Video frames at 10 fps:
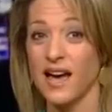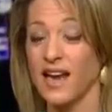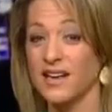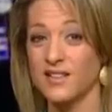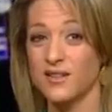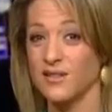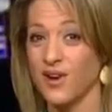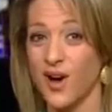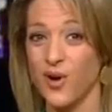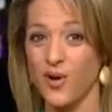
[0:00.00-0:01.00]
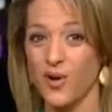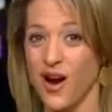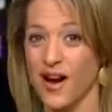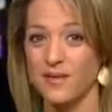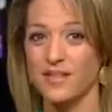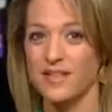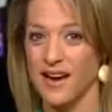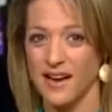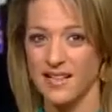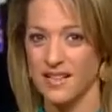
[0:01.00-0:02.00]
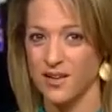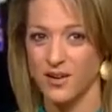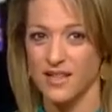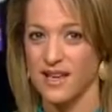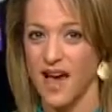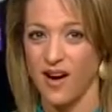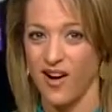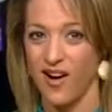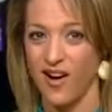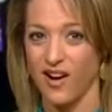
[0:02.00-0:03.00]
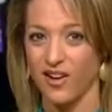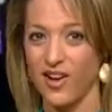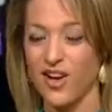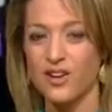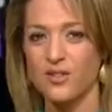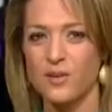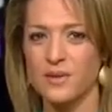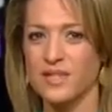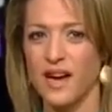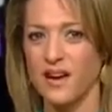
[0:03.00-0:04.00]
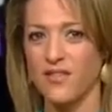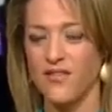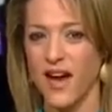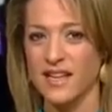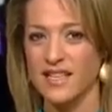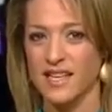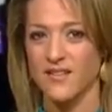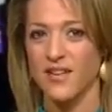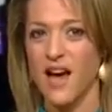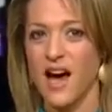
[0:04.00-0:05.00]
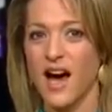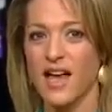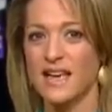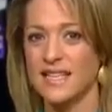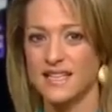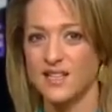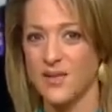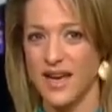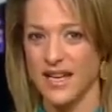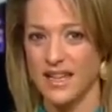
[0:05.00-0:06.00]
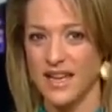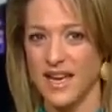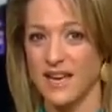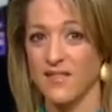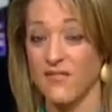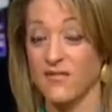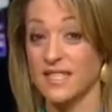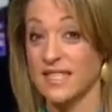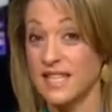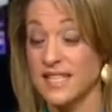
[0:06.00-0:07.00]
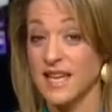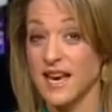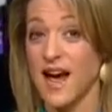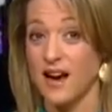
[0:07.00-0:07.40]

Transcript: and as you know, crime did not decrease at all. So it was not effective. It didn't do anything. And since then,